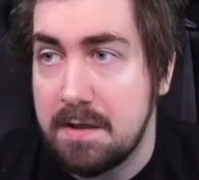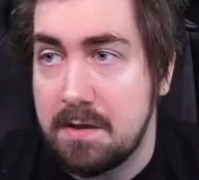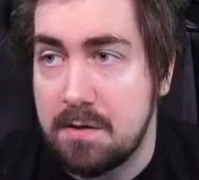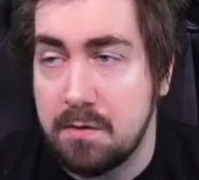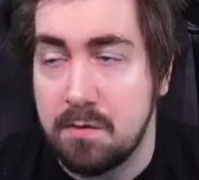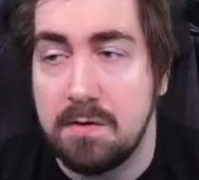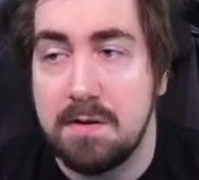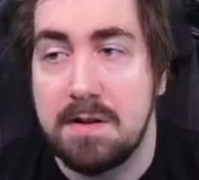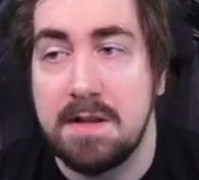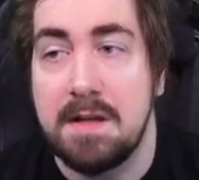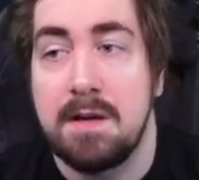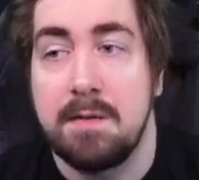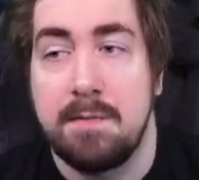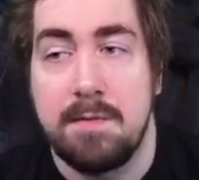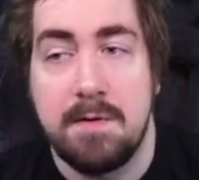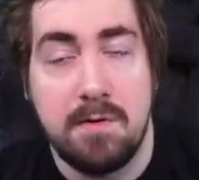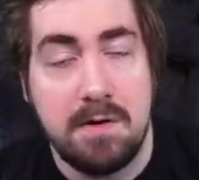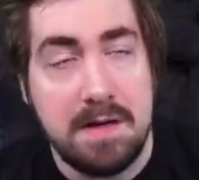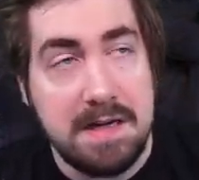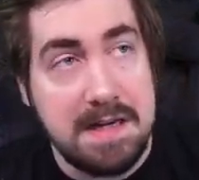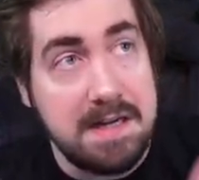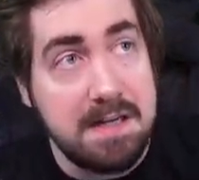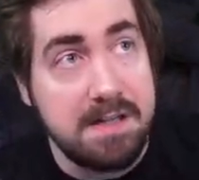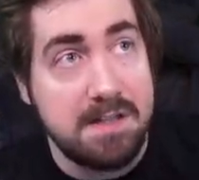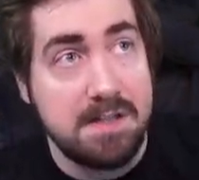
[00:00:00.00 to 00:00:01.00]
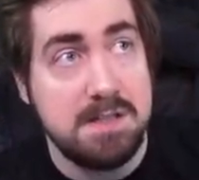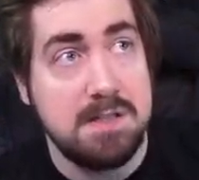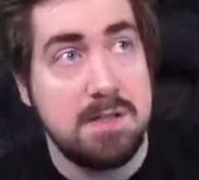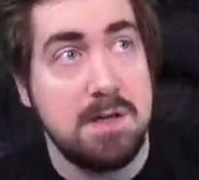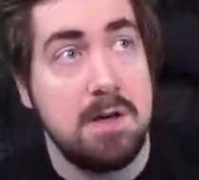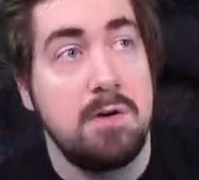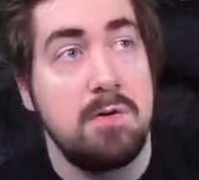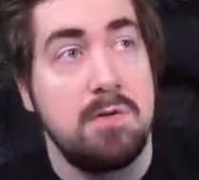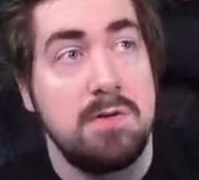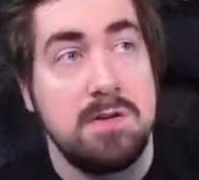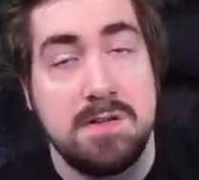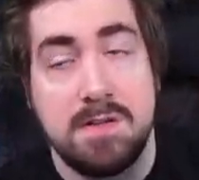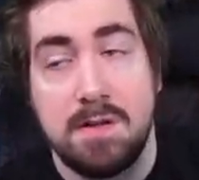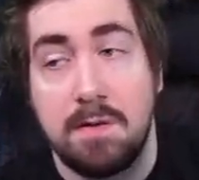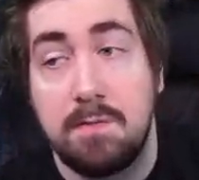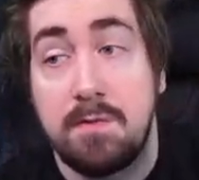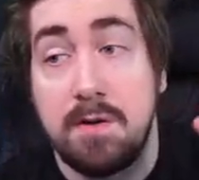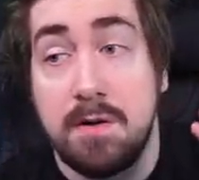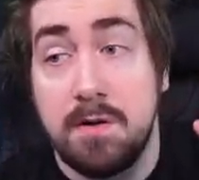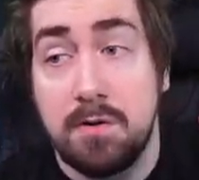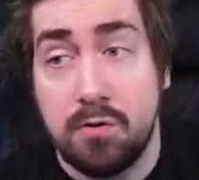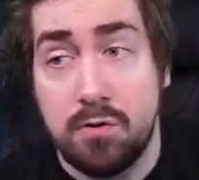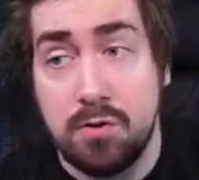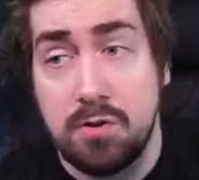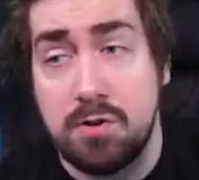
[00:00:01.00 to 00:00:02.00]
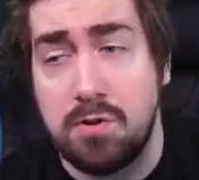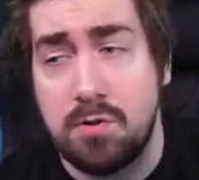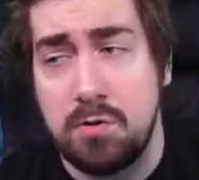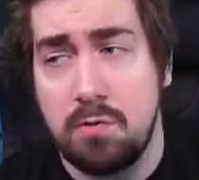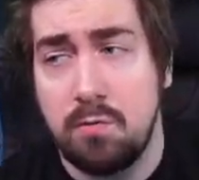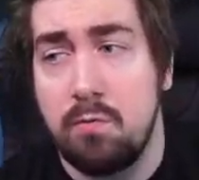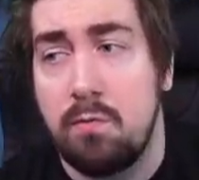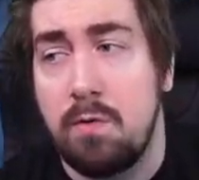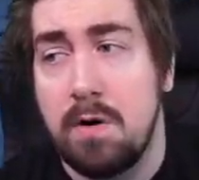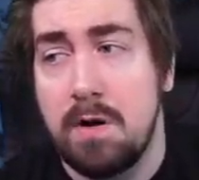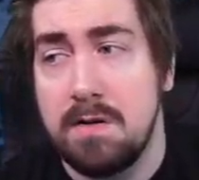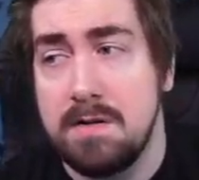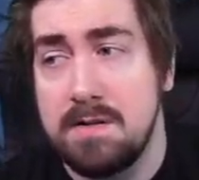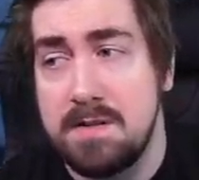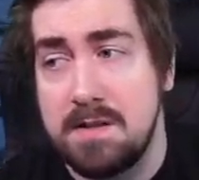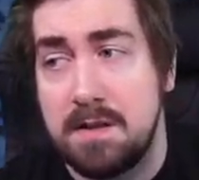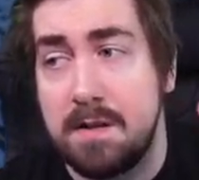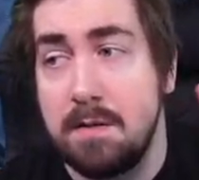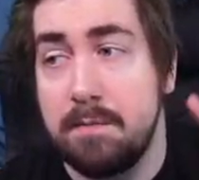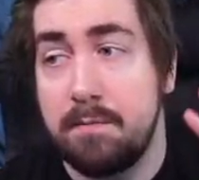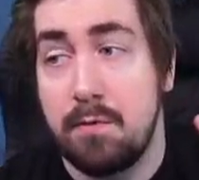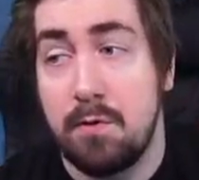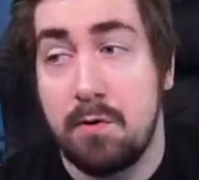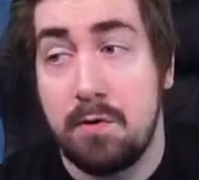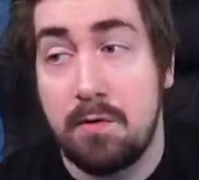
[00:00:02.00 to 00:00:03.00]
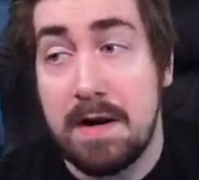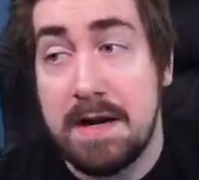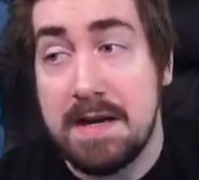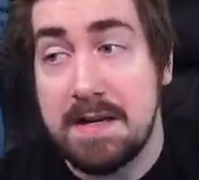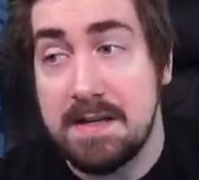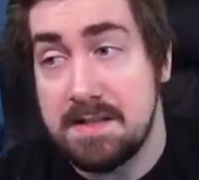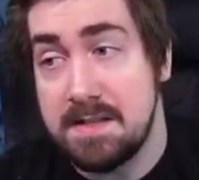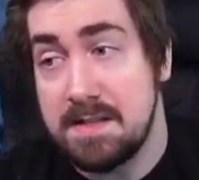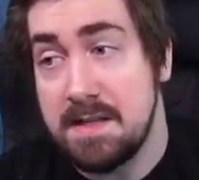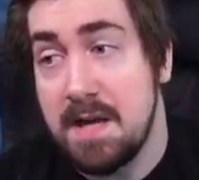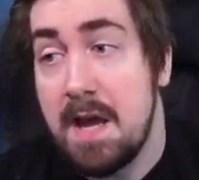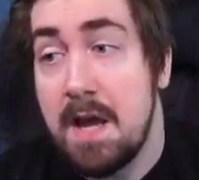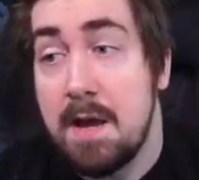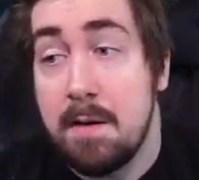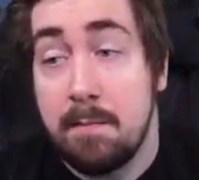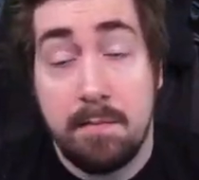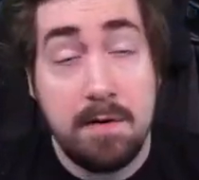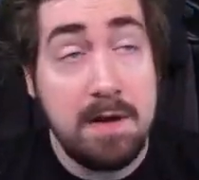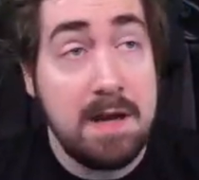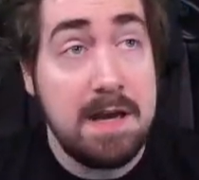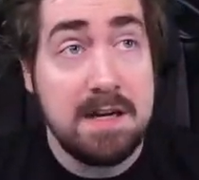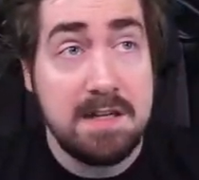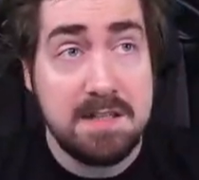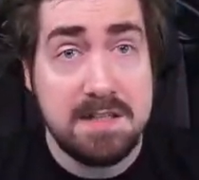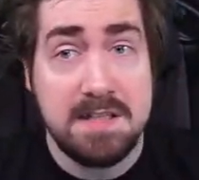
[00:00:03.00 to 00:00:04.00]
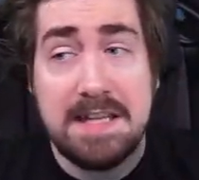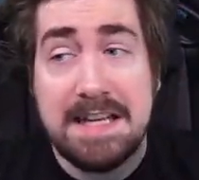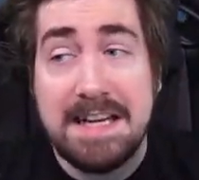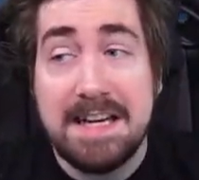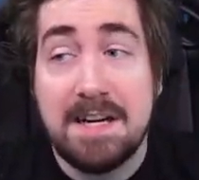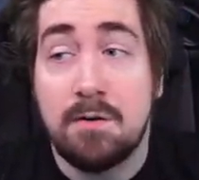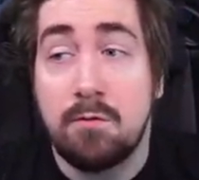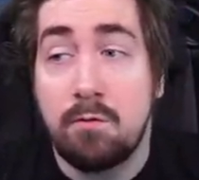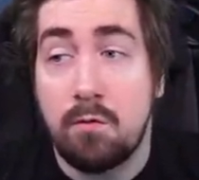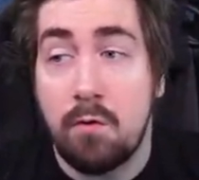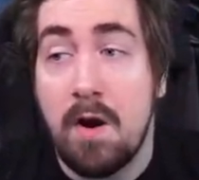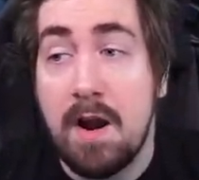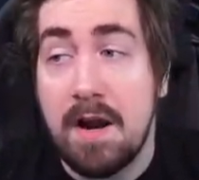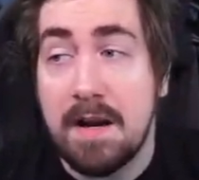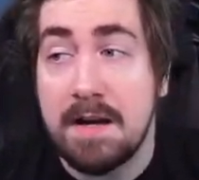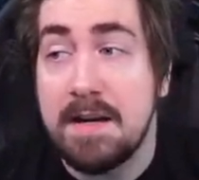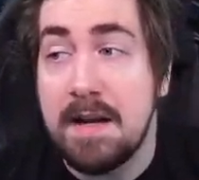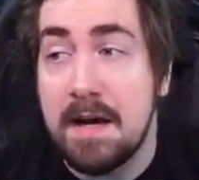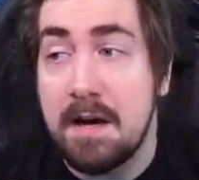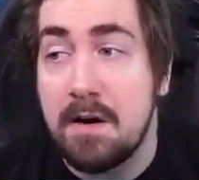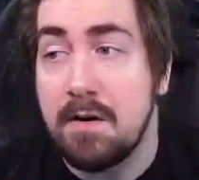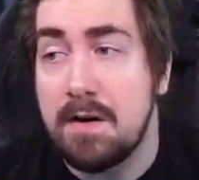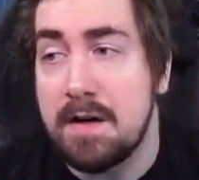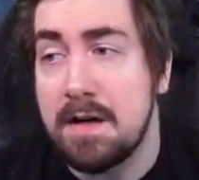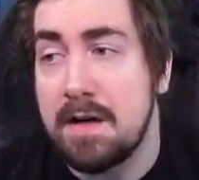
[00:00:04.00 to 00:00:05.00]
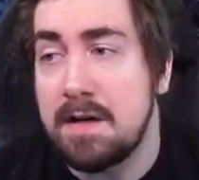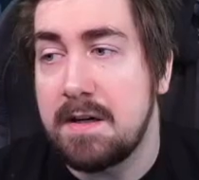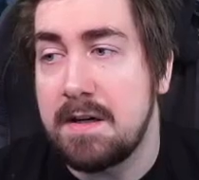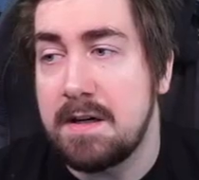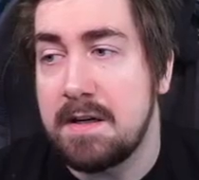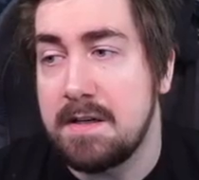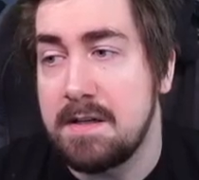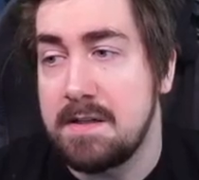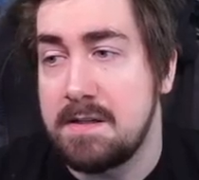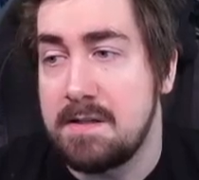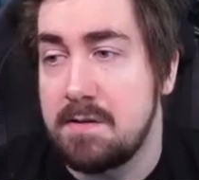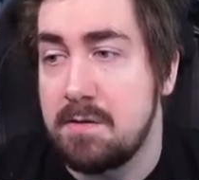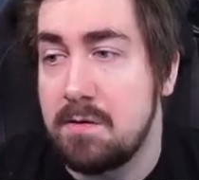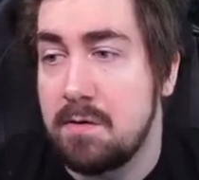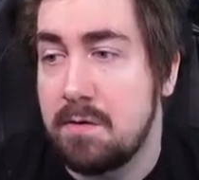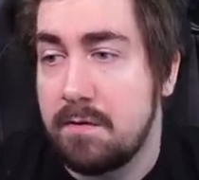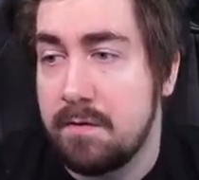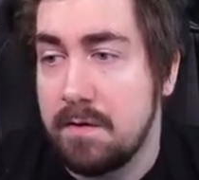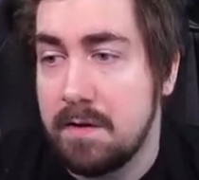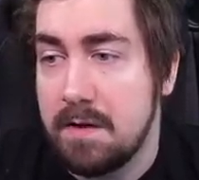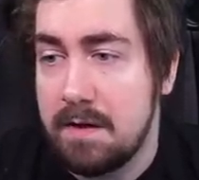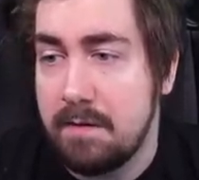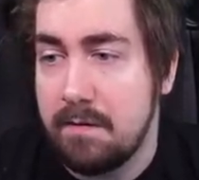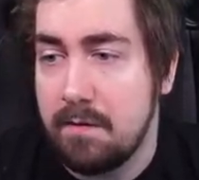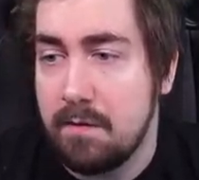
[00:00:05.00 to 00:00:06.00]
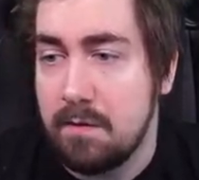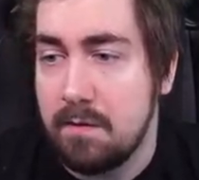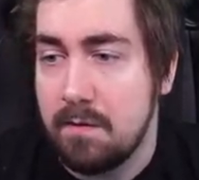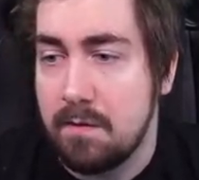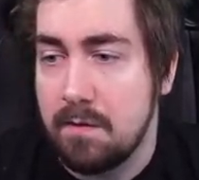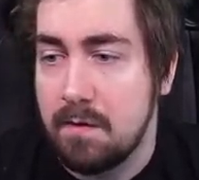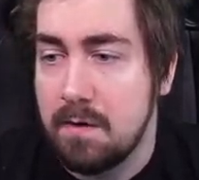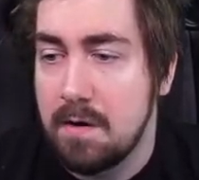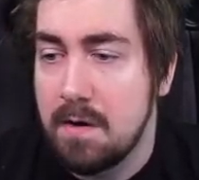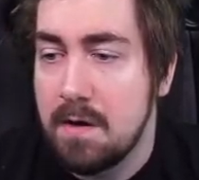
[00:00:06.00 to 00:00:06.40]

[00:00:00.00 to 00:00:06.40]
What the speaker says: Don't think about each zone as something you just do once and then progress, but actually grind out areas and overlevel.